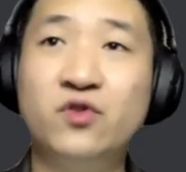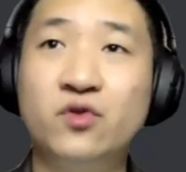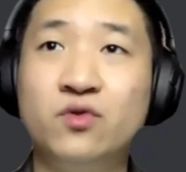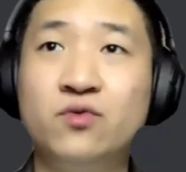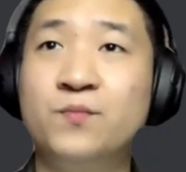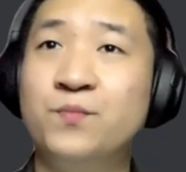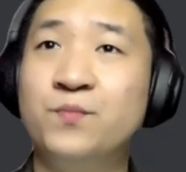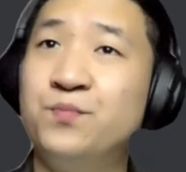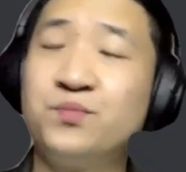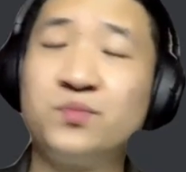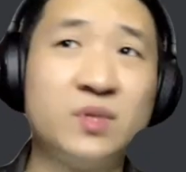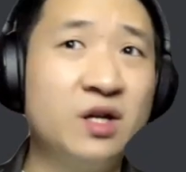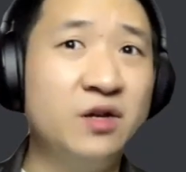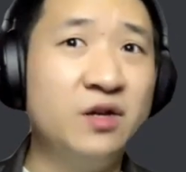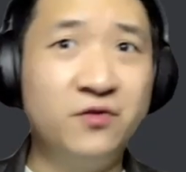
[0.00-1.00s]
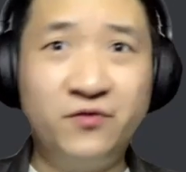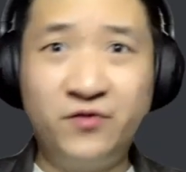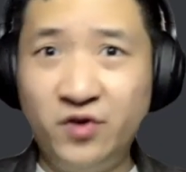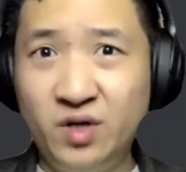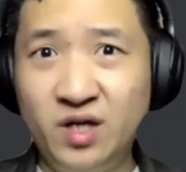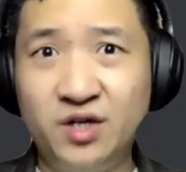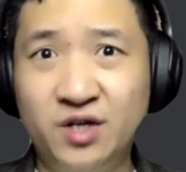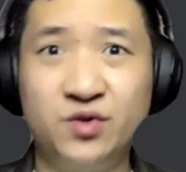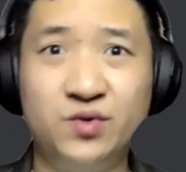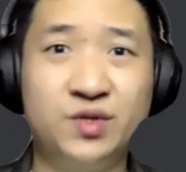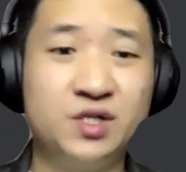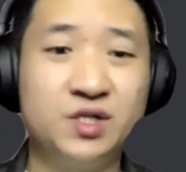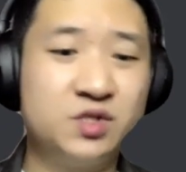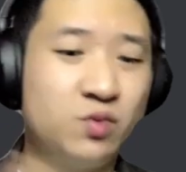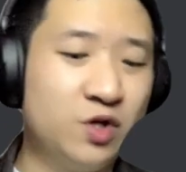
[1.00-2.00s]
you feel like you
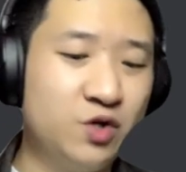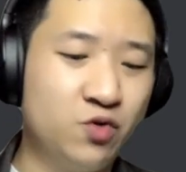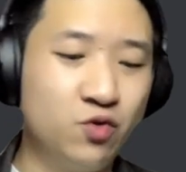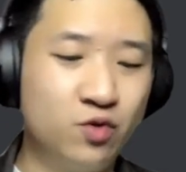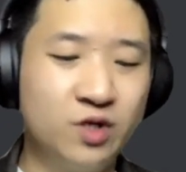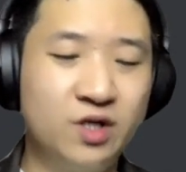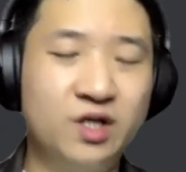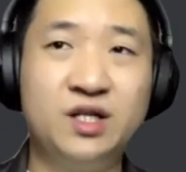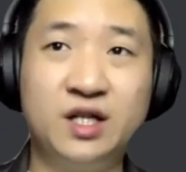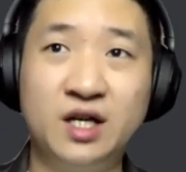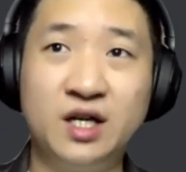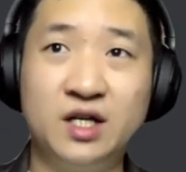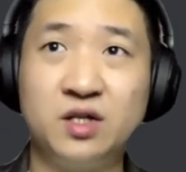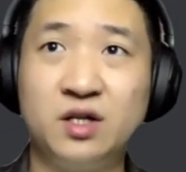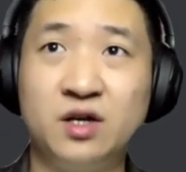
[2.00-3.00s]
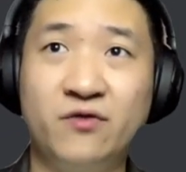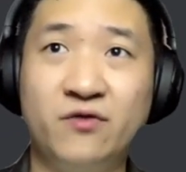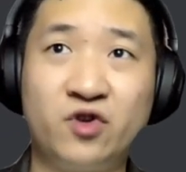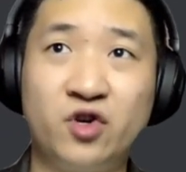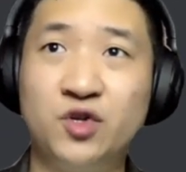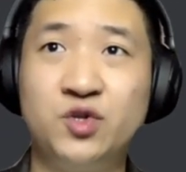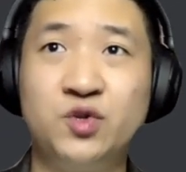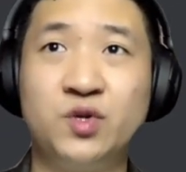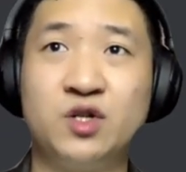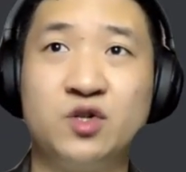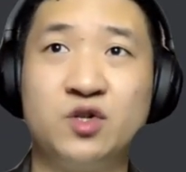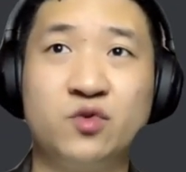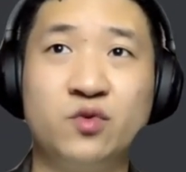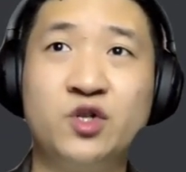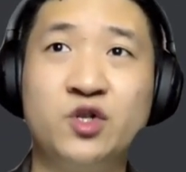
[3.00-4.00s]
just want to Google it, yes, of course you can
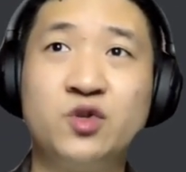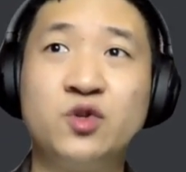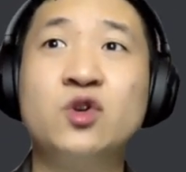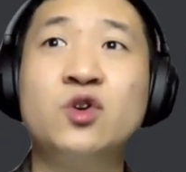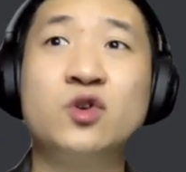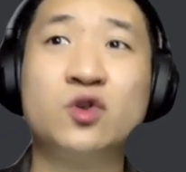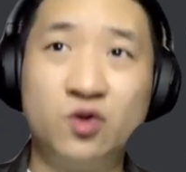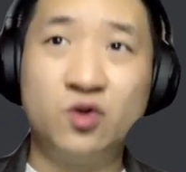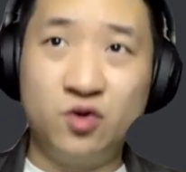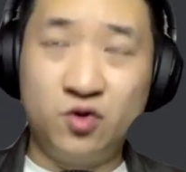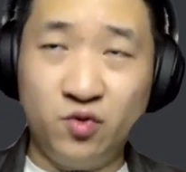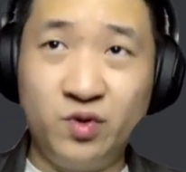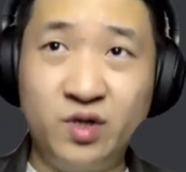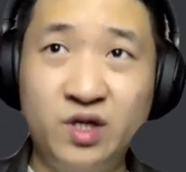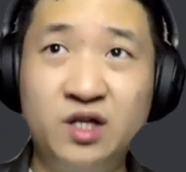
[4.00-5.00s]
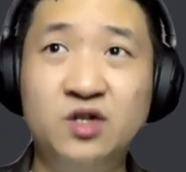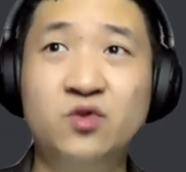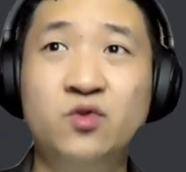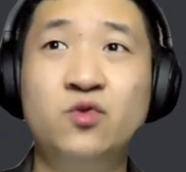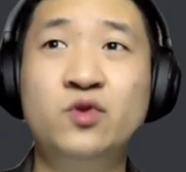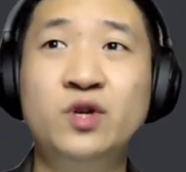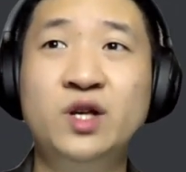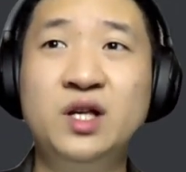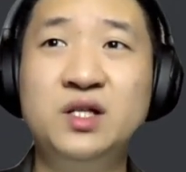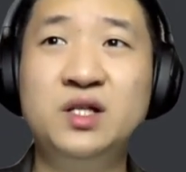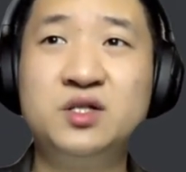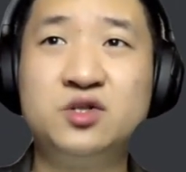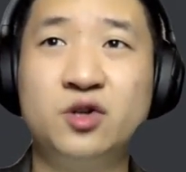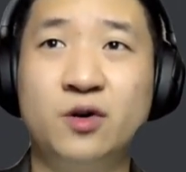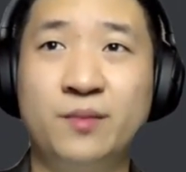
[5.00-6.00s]
always Google it. WHOIS
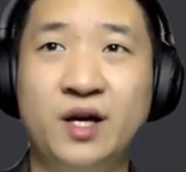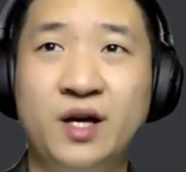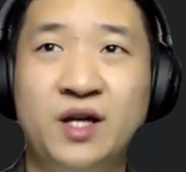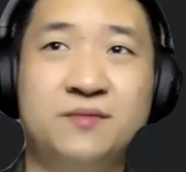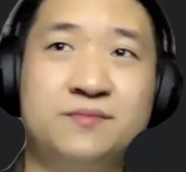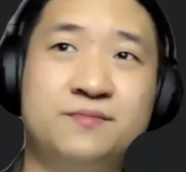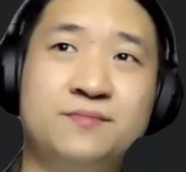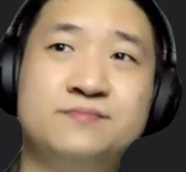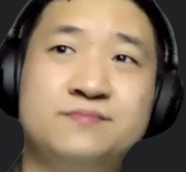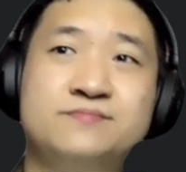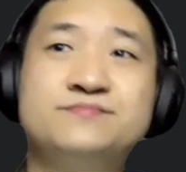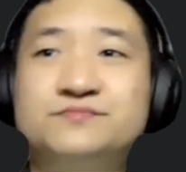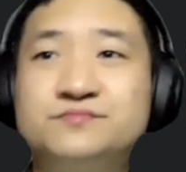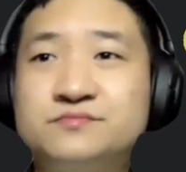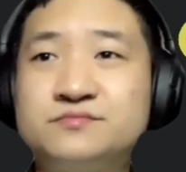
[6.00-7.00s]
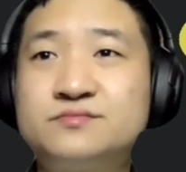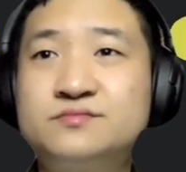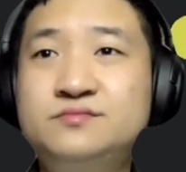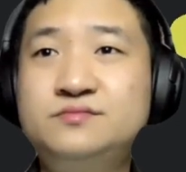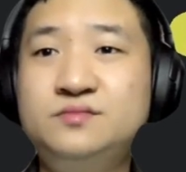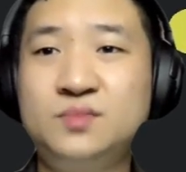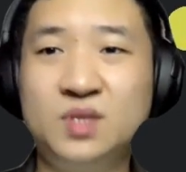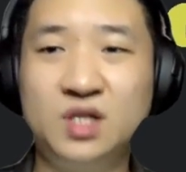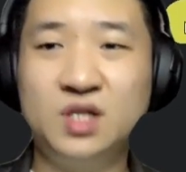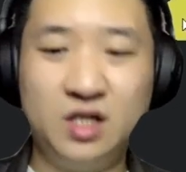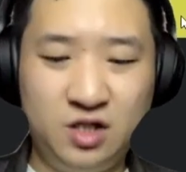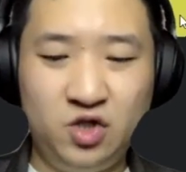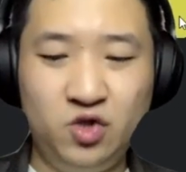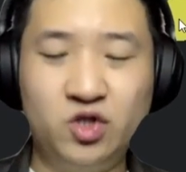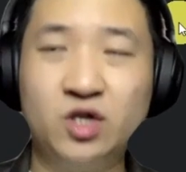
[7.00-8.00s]
domain.
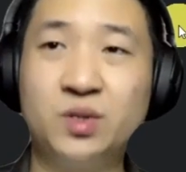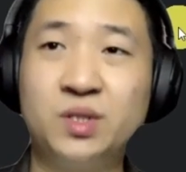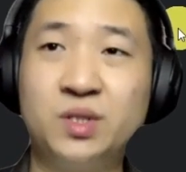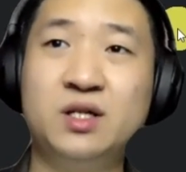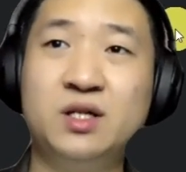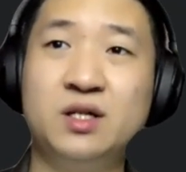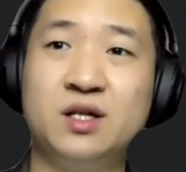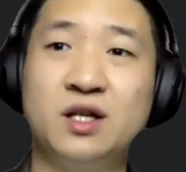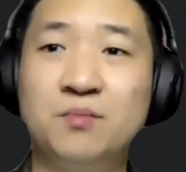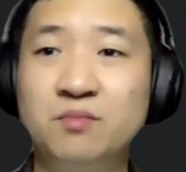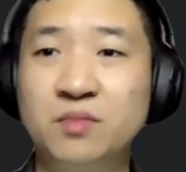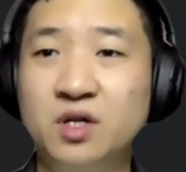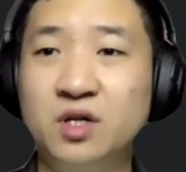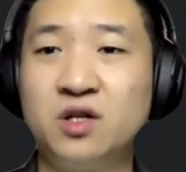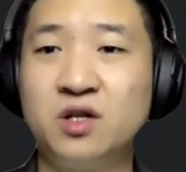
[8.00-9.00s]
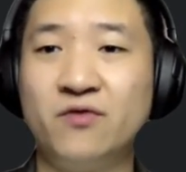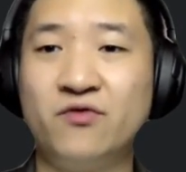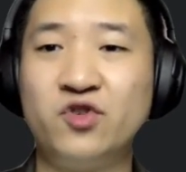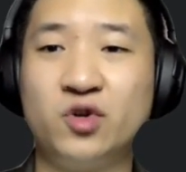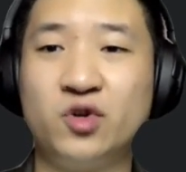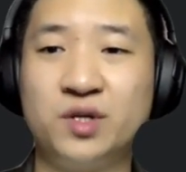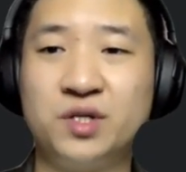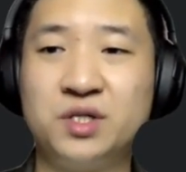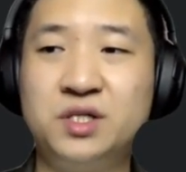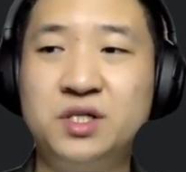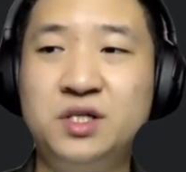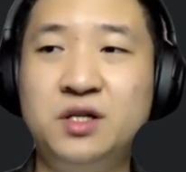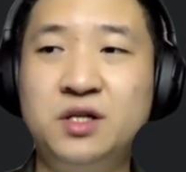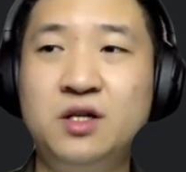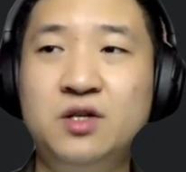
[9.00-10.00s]
Okay, you shall see a numbers of choices
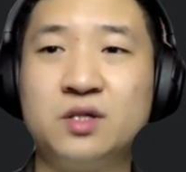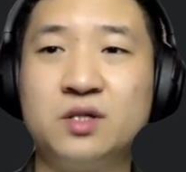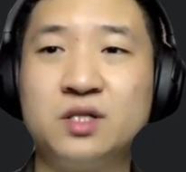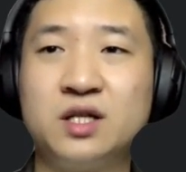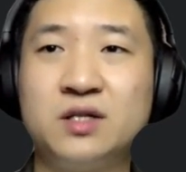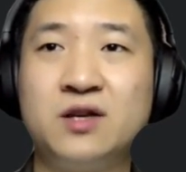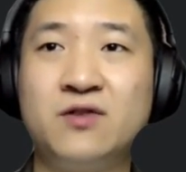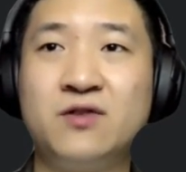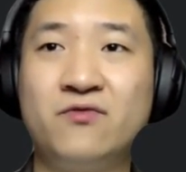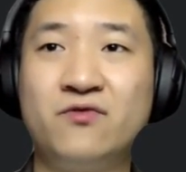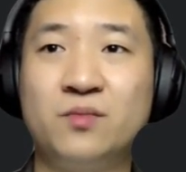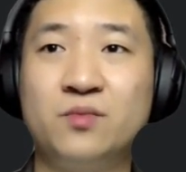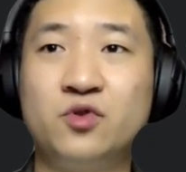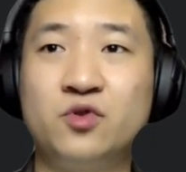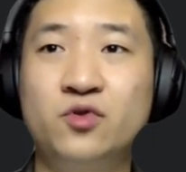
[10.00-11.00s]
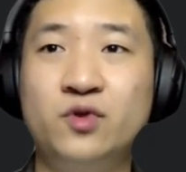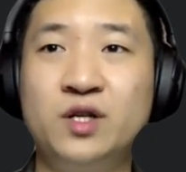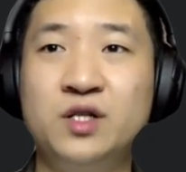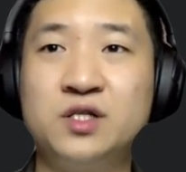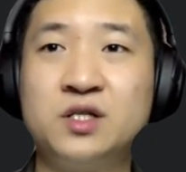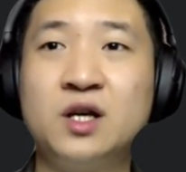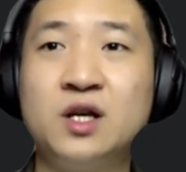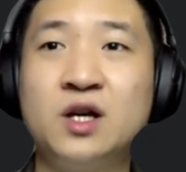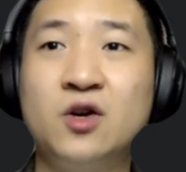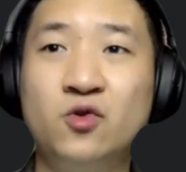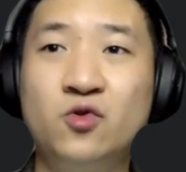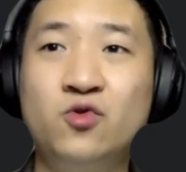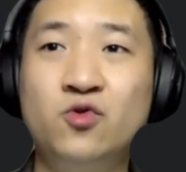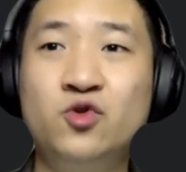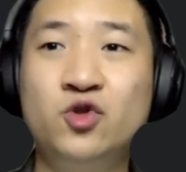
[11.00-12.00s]
here, starting from whois,
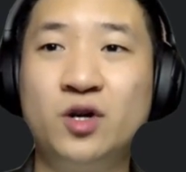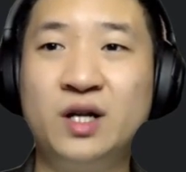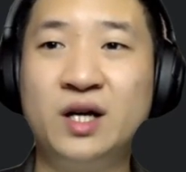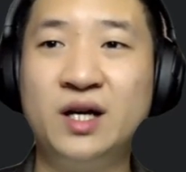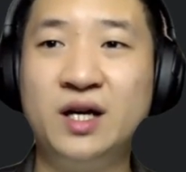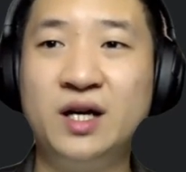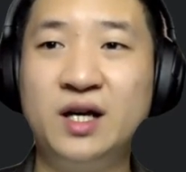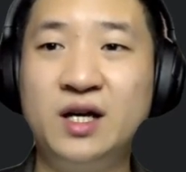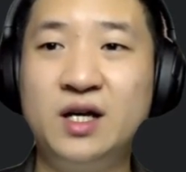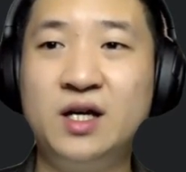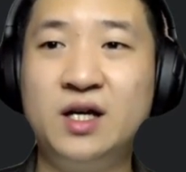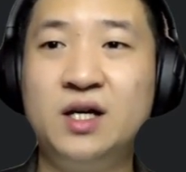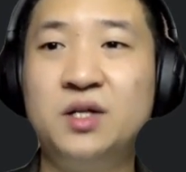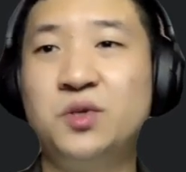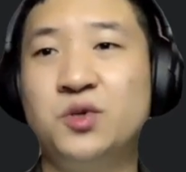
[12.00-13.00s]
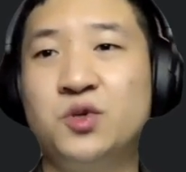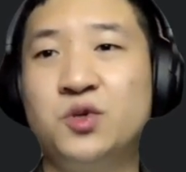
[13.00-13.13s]
who.is,